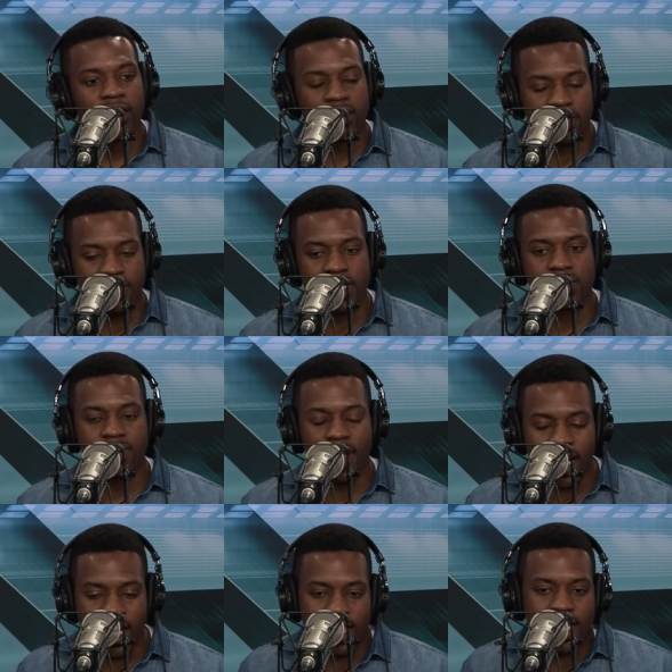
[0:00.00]
on the defensive
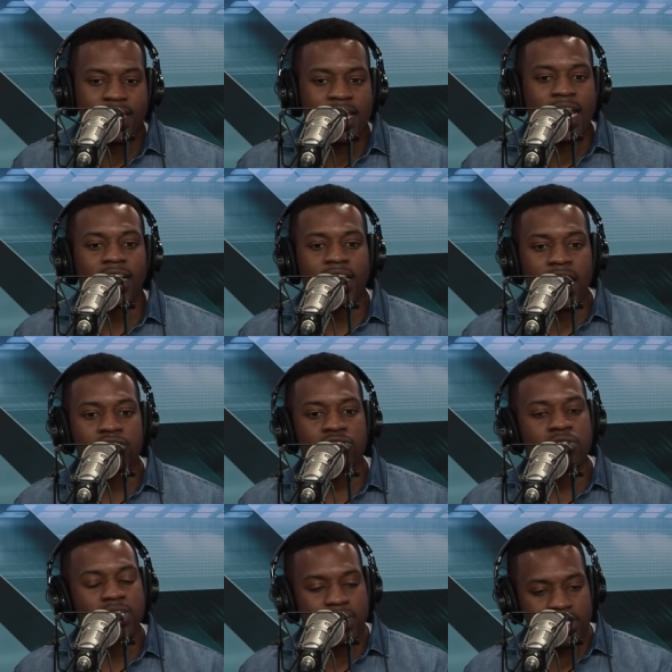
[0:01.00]
end. And I think that allows
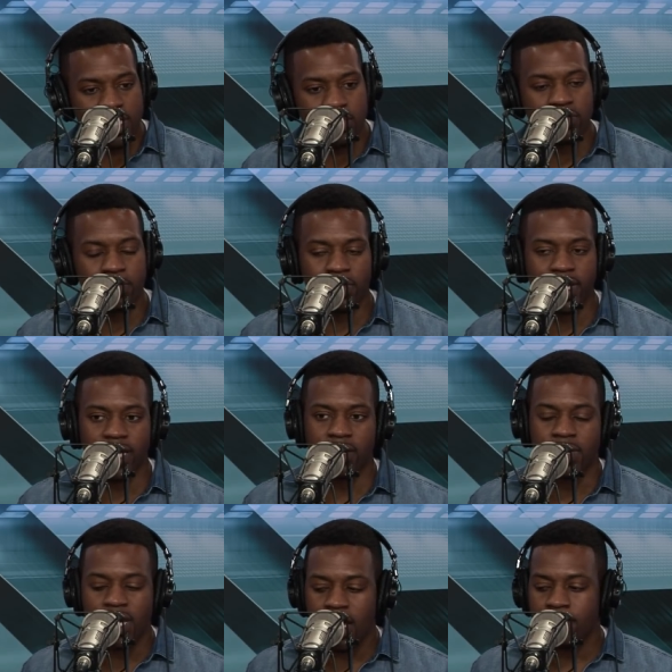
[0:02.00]
you to continue to play
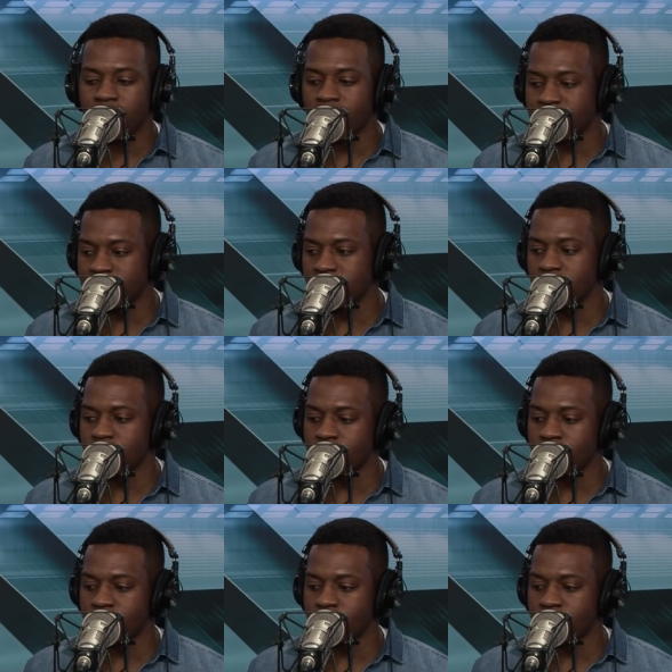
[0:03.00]
him because he